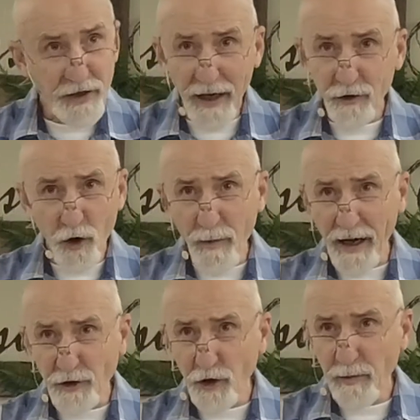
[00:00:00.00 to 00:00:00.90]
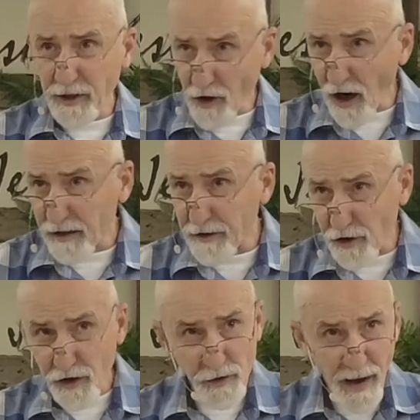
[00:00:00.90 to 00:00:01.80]
I don't know about you, but
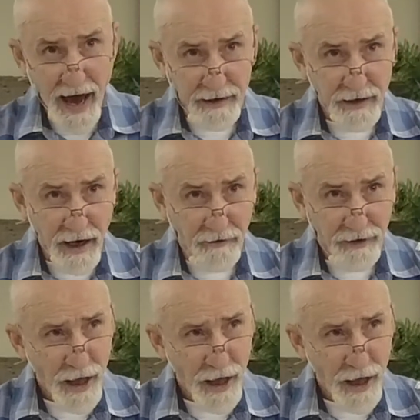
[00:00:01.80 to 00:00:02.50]
darkness is bad enough.